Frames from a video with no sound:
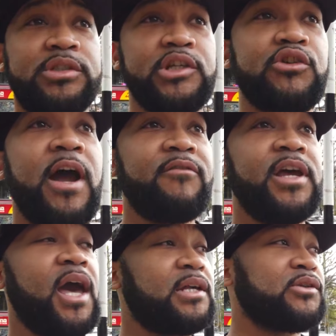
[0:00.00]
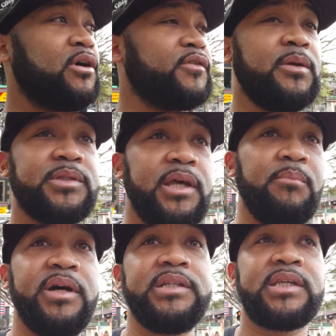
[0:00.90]
dudes could drive their ass off, you know what I'm
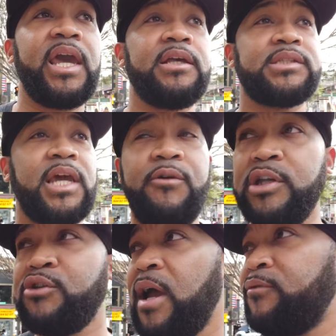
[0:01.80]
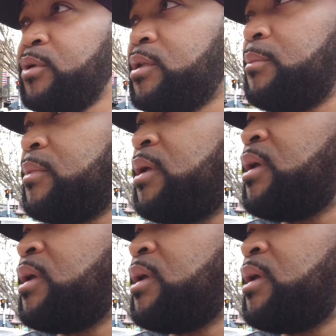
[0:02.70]
saying? But it's, it's scary driving with them,